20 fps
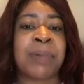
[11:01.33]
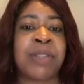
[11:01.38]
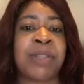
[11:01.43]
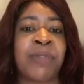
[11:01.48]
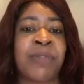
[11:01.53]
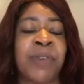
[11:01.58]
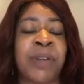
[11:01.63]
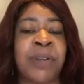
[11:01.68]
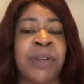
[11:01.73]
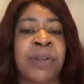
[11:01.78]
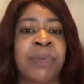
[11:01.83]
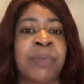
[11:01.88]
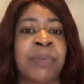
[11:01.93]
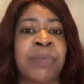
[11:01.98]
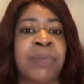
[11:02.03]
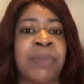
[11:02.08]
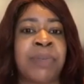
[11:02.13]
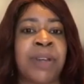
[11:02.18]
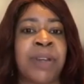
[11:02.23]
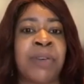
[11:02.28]

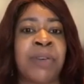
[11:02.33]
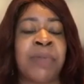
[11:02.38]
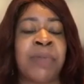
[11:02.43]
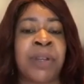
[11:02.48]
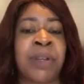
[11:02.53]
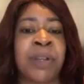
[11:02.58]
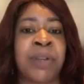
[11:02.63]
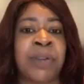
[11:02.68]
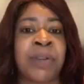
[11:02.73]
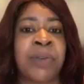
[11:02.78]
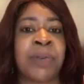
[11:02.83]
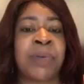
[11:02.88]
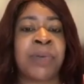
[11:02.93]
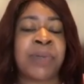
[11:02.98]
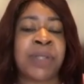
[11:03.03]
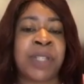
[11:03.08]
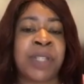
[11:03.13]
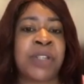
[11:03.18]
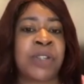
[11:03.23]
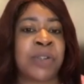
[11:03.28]
from a real
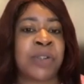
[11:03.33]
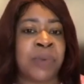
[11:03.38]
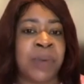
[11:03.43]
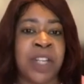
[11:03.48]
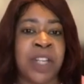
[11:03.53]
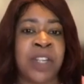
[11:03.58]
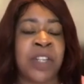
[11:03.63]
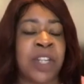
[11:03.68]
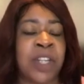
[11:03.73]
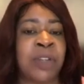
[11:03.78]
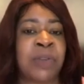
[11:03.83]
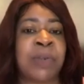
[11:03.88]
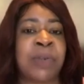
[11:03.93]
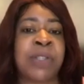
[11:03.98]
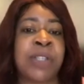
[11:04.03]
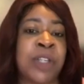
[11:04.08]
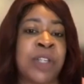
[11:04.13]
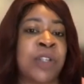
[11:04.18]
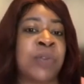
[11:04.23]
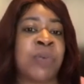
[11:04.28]
situation or
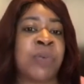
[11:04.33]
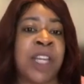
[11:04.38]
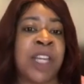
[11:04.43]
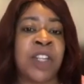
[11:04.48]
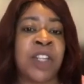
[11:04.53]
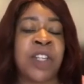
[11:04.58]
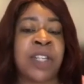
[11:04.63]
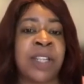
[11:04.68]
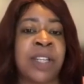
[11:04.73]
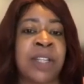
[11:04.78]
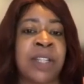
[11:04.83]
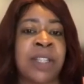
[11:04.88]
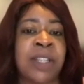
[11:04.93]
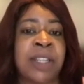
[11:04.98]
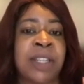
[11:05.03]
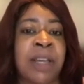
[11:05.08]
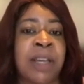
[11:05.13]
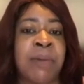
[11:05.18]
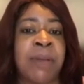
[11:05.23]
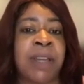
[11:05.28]

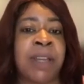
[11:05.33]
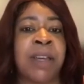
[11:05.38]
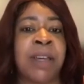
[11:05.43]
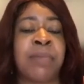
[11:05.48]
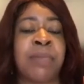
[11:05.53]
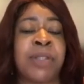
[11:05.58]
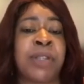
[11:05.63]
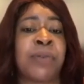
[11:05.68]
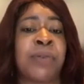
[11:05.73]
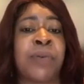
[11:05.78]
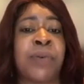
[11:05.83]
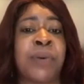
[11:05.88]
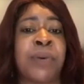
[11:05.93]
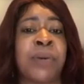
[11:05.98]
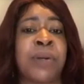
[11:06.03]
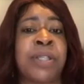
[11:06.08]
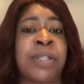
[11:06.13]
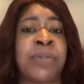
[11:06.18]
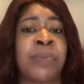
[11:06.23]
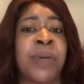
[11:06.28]
situations. It comes
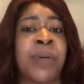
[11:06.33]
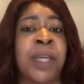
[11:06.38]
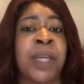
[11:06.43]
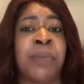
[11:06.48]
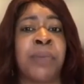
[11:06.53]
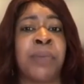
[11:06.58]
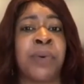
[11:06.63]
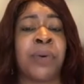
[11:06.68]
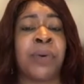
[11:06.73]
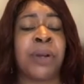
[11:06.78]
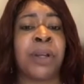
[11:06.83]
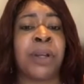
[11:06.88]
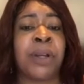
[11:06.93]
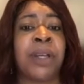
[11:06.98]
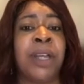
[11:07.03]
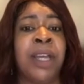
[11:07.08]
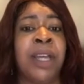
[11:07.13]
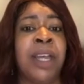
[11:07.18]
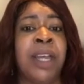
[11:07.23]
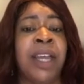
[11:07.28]
across way
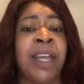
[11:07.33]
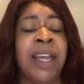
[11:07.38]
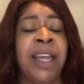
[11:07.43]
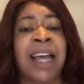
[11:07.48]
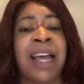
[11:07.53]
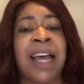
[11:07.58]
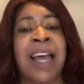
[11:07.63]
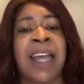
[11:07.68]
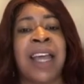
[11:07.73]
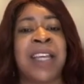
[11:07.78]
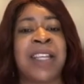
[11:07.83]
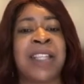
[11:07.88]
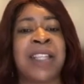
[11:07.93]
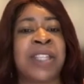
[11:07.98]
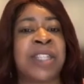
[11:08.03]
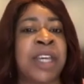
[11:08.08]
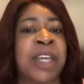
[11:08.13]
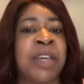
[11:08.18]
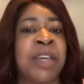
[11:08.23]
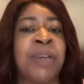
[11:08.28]
more, I hate
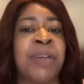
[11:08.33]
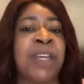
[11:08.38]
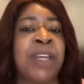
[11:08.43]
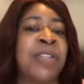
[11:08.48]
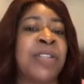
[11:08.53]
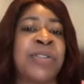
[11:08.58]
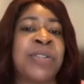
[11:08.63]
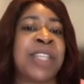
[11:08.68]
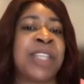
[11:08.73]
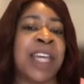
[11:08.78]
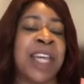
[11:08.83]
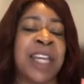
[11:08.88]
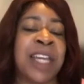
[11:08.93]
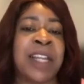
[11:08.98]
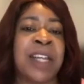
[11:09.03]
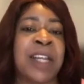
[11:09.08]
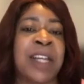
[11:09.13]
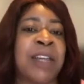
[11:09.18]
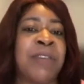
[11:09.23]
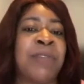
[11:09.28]
to say it, but
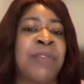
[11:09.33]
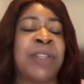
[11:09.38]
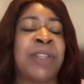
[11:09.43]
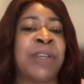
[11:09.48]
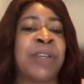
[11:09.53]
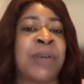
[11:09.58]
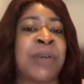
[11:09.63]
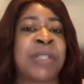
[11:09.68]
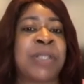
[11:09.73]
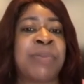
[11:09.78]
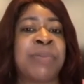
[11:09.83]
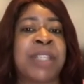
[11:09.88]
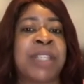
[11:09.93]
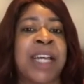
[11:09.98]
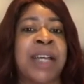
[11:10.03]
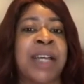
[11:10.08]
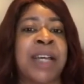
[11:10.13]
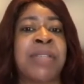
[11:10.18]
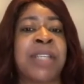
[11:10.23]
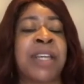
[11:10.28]
entertaining, even though
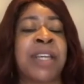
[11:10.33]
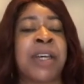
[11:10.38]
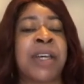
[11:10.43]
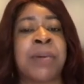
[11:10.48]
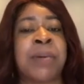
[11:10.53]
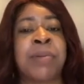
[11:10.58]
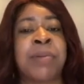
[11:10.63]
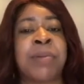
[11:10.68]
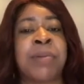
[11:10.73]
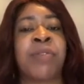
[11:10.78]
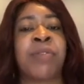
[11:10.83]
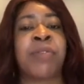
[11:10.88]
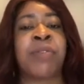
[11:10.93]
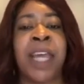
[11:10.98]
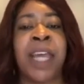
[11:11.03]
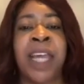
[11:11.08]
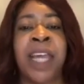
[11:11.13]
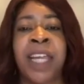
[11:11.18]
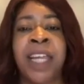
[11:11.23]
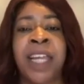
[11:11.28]
sometimes it comes
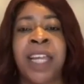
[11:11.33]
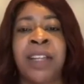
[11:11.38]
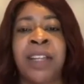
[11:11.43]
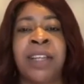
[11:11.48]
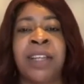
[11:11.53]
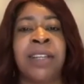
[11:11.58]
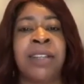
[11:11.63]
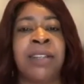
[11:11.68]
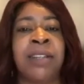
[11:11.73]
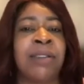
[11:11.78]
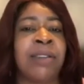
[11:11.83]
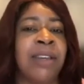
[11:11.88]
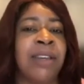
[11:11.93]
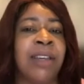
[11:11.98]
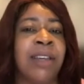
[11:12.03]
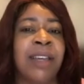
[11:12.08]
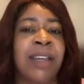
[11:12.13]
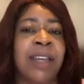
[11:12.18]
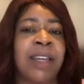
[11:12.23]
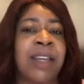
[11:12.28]
from pain and
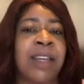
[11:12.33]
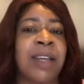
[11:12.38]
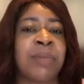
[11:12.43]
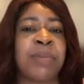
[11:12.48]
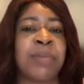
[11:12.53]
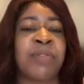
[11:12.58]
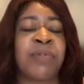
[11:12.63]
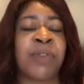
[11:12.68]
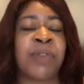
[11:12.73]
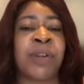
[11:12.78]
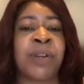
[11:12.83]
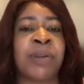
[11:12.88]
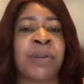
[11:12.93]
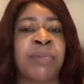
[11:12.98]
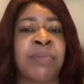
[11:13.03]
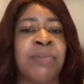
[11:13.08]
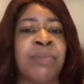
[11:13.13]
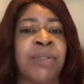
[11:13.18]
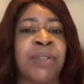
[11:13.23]
comes from,